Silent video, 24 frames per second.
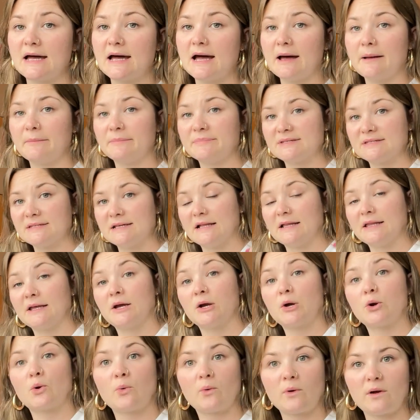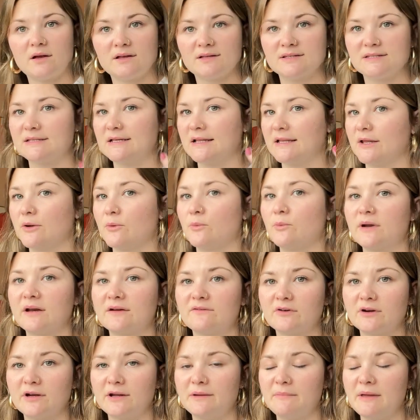upselling, cross-selling,
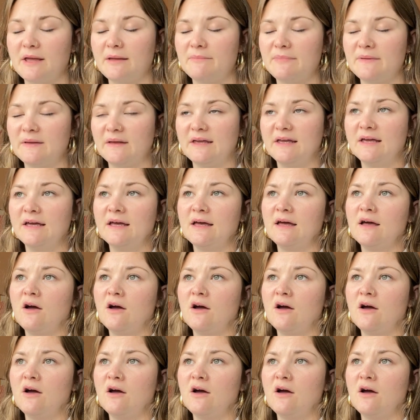whatever it may be.